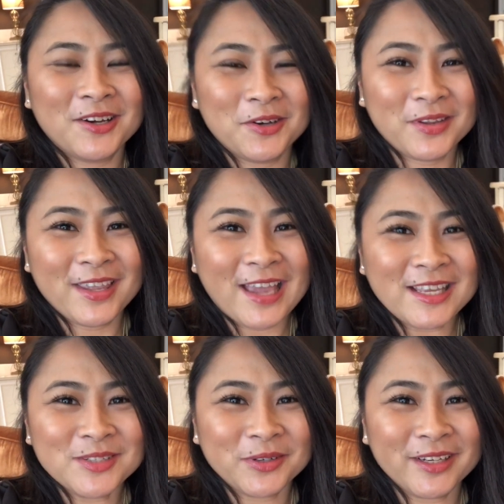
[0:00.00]
Okay
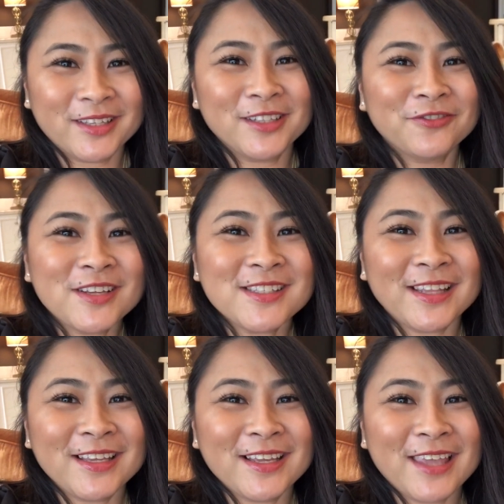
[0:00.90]
guys, we're in a different
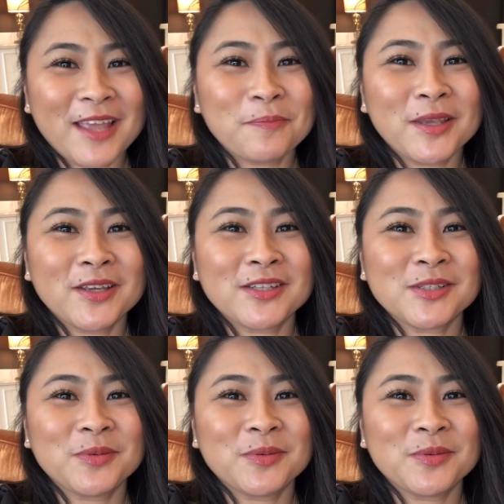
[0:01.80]
setting again because